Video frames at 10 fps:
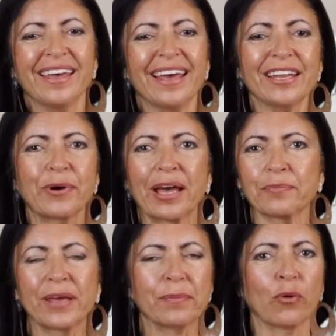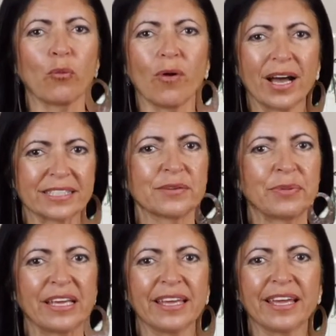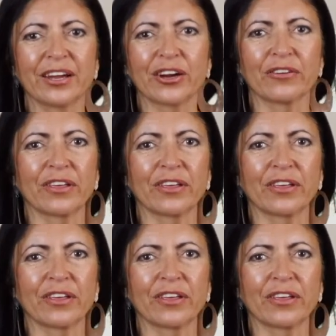Anyway, people want to be here.